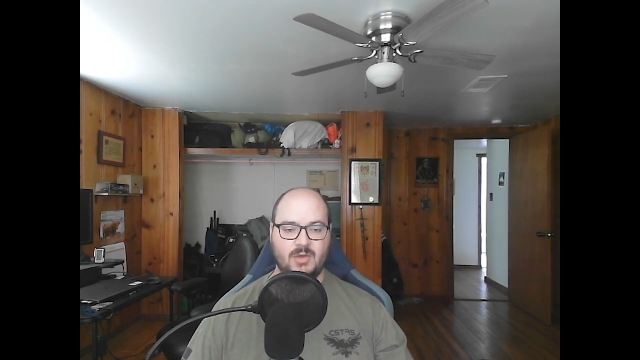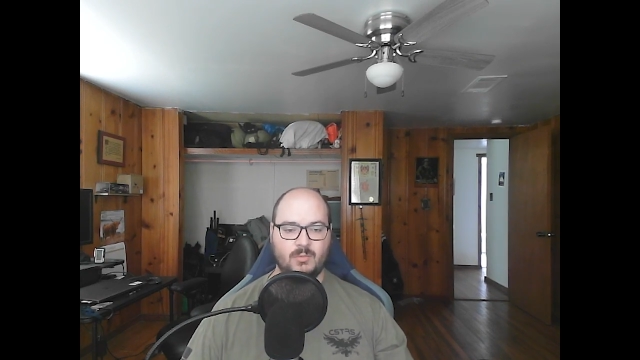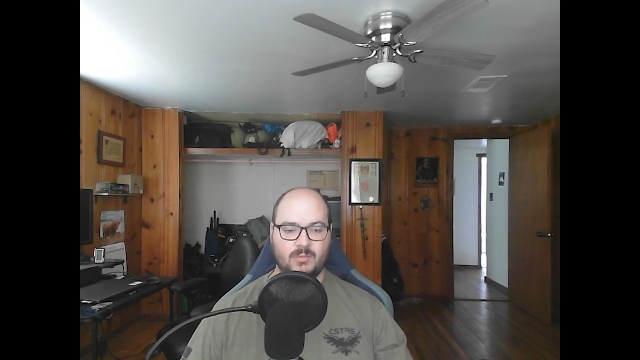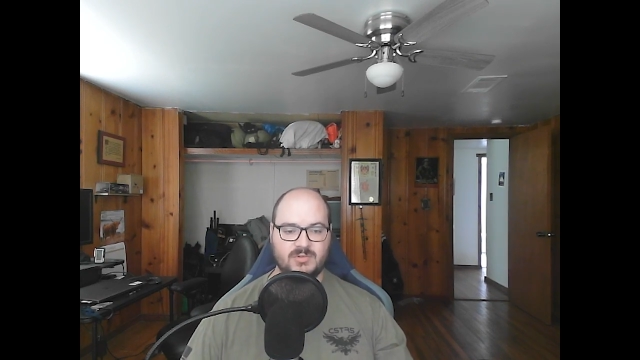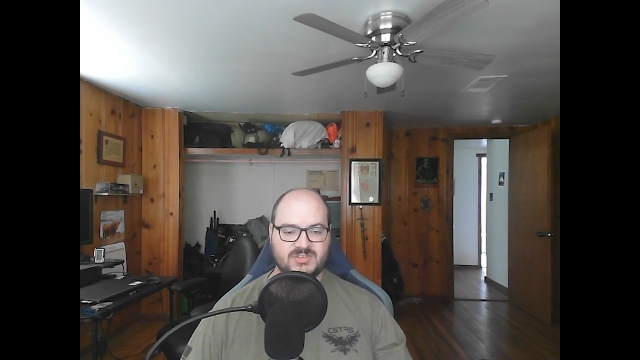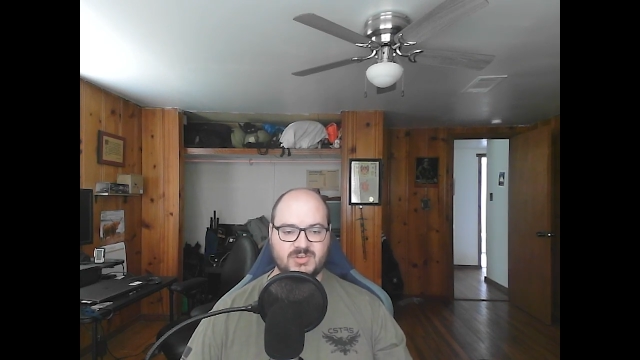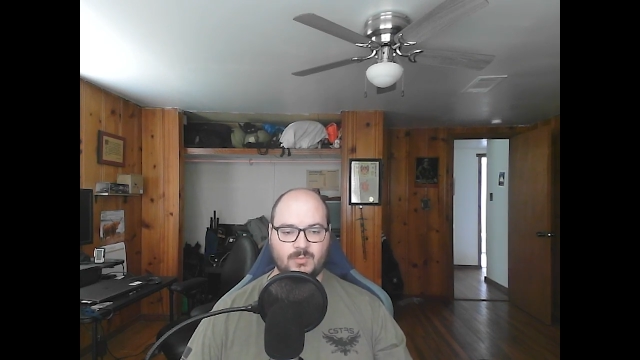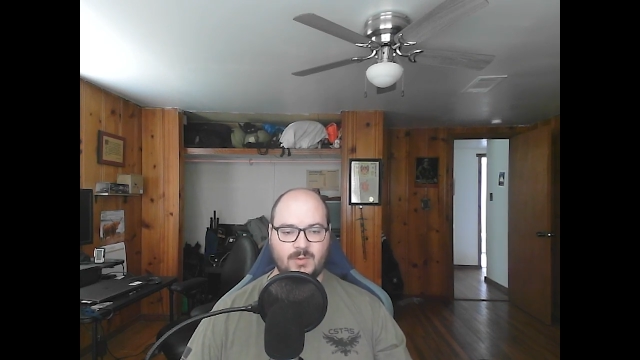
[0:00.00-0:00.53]

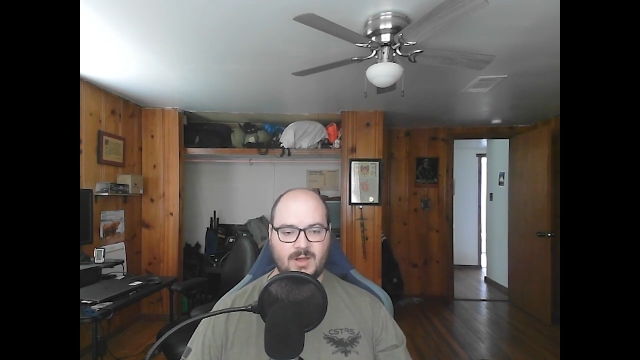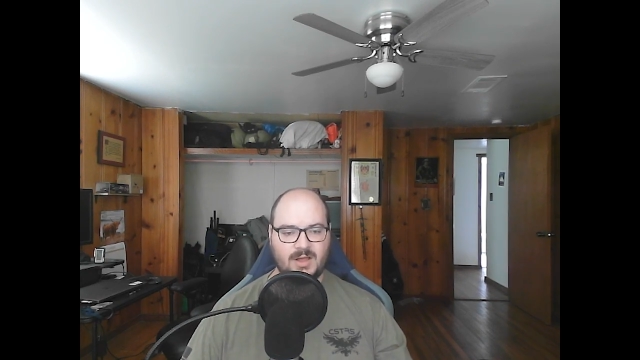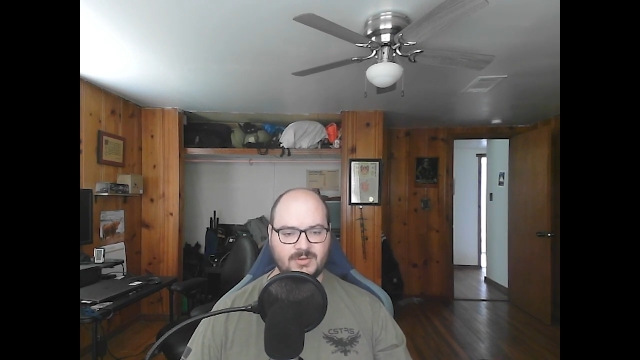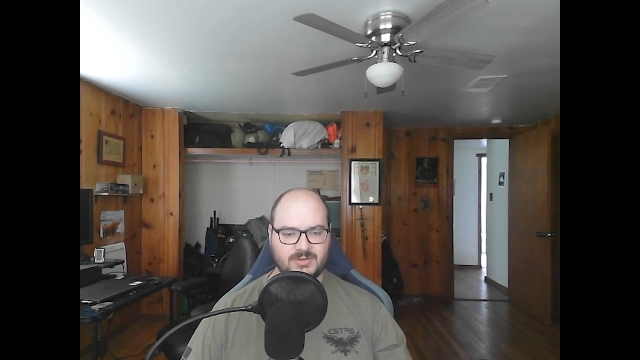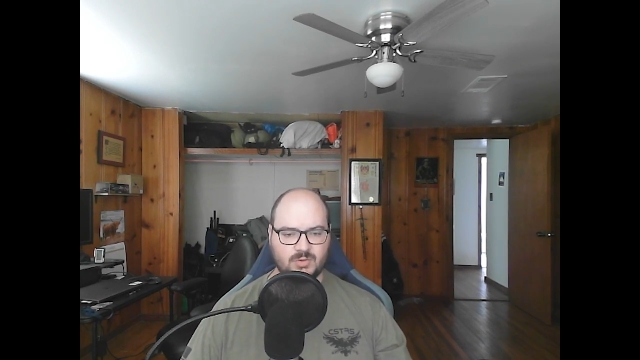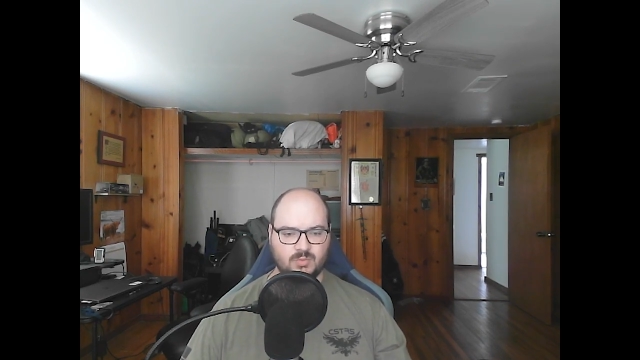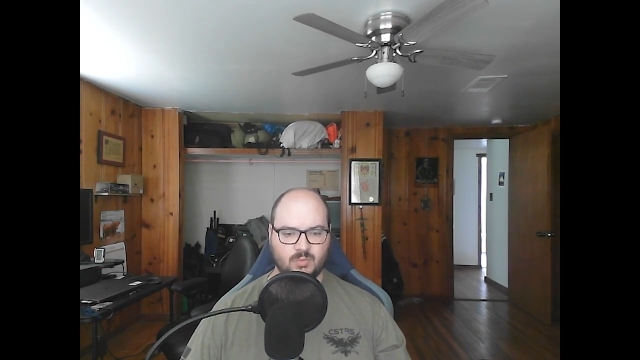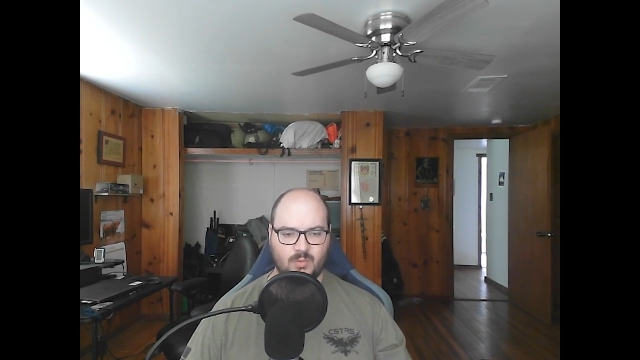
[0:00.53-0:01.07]
Once in a while,
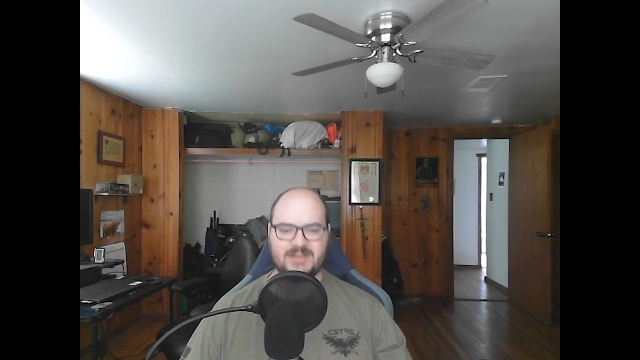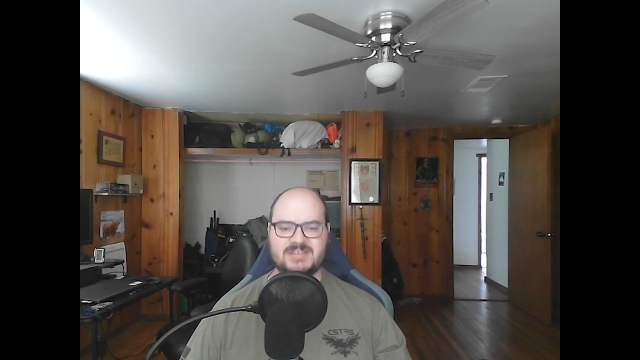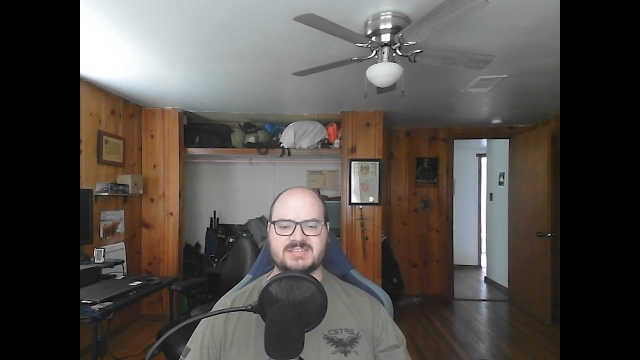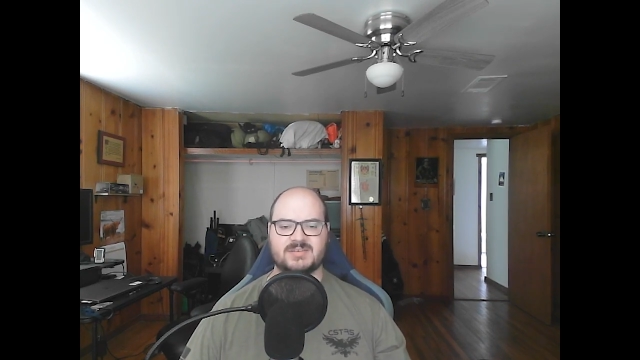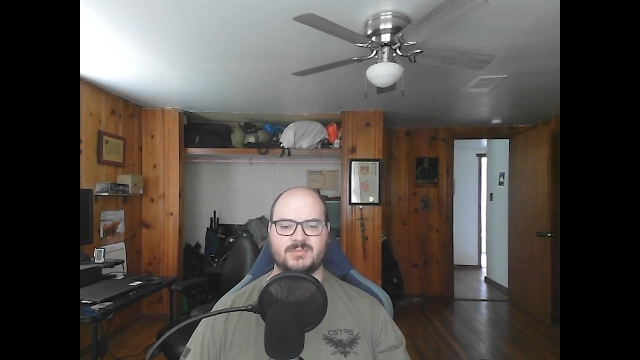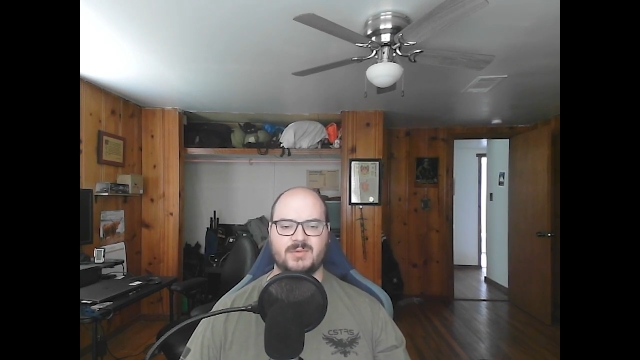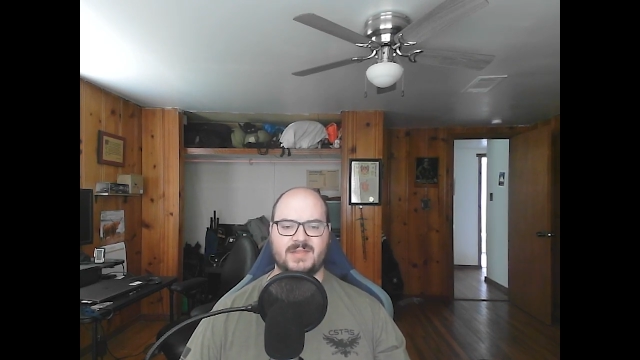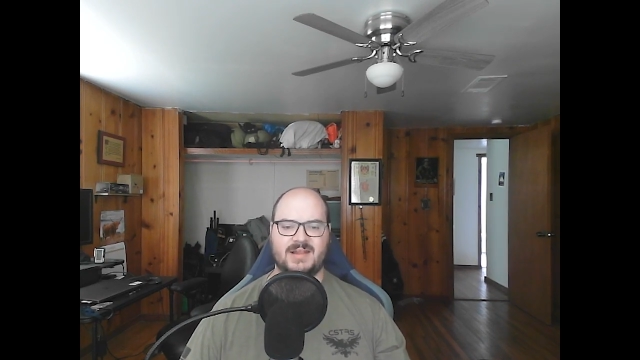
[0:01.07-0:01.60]
you want
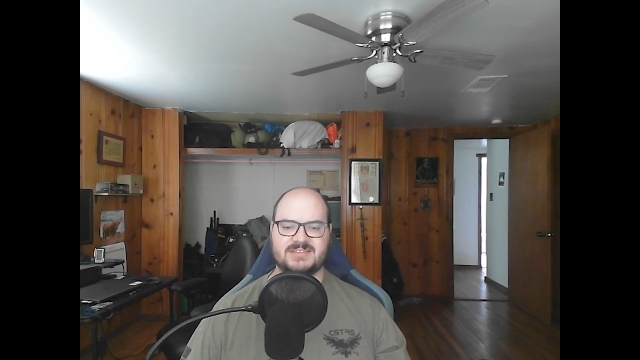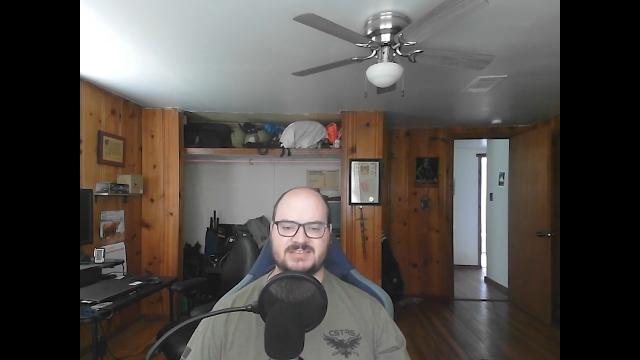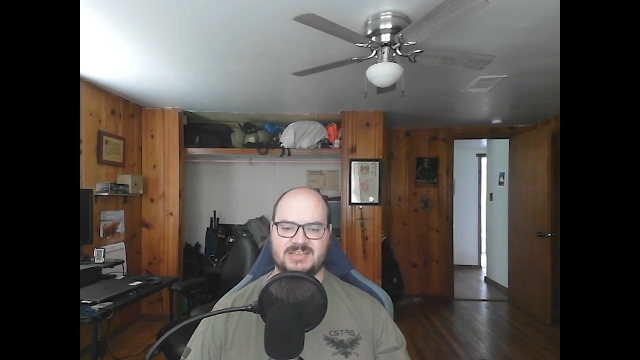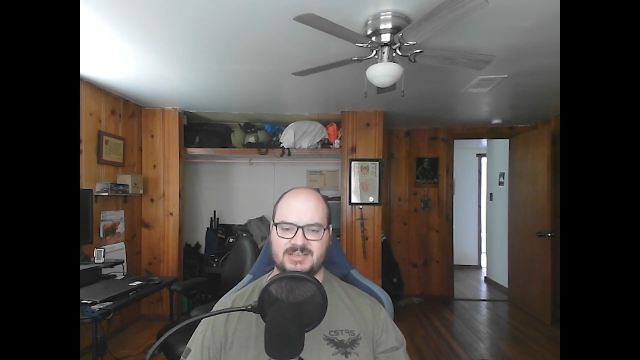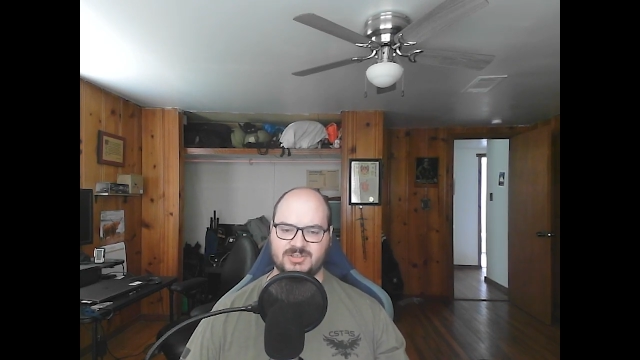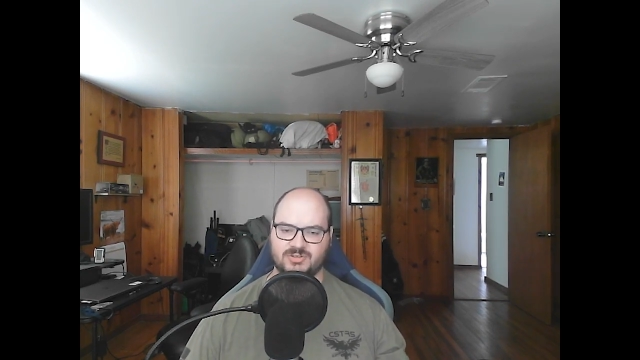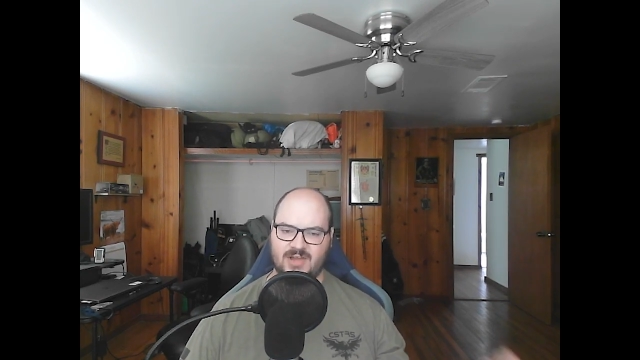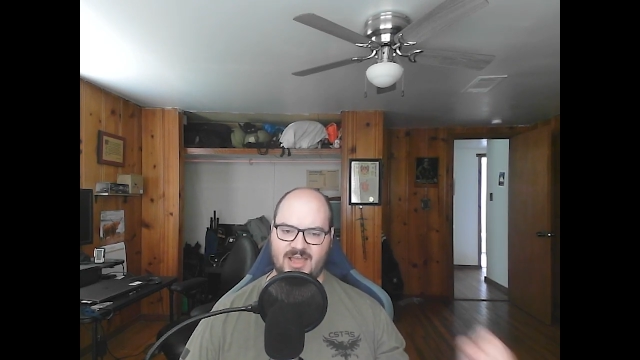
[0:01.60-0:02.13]
someone that has a
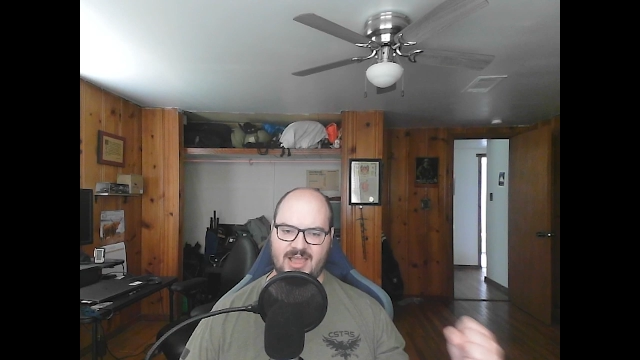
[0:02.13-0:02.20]
little